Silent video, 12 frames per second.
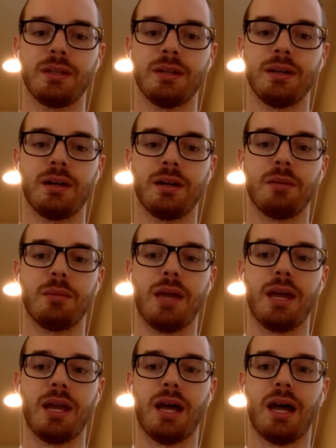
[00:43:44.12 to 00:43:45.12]

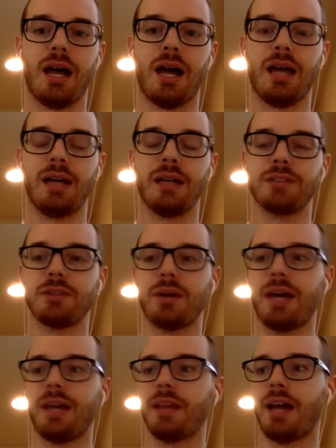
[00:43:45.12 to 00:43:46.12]
And
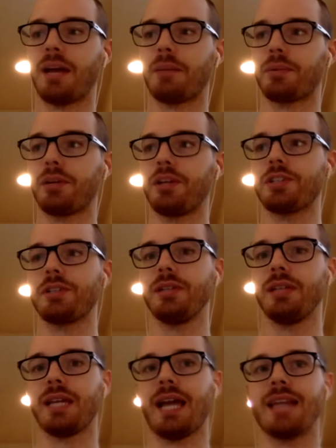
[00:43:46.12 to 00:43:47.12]
I'm pretty sure like